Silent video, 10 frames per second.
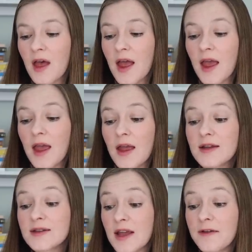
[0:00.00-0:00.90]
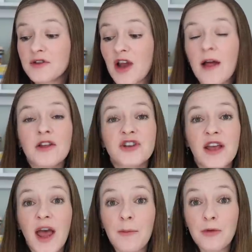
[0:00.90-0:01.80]
a safe,
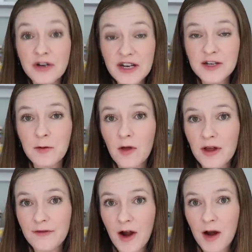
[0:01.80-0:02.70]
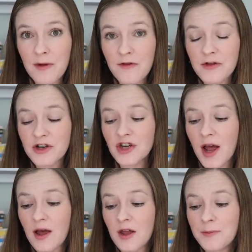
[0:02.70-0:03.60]
challenging, and predictable environment for the
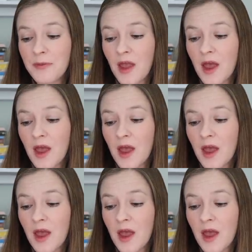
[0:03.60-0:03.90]
child,